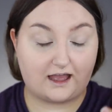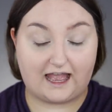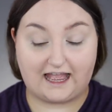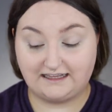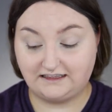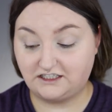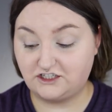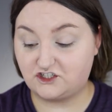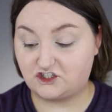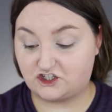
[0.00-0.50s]

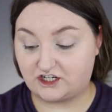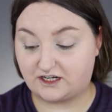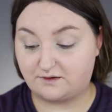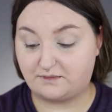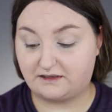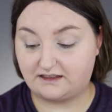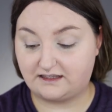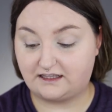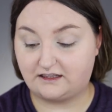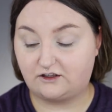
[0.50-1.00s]
I
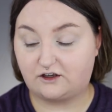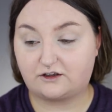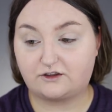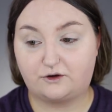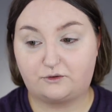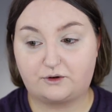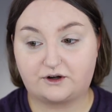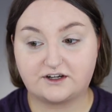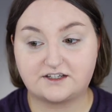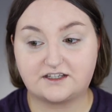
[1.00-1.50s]
legitimately look
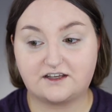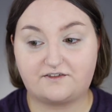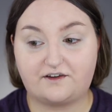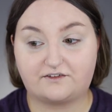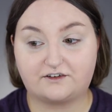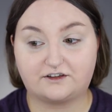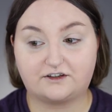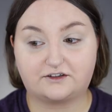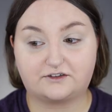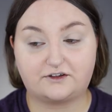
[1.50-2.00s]
the worst I've
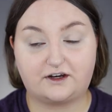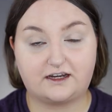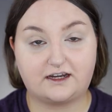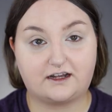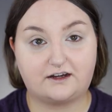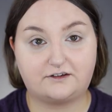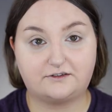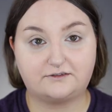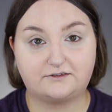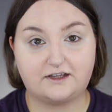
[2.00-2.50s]
ever looked right
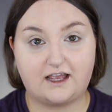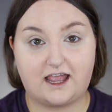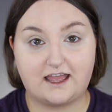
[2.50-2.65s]
now.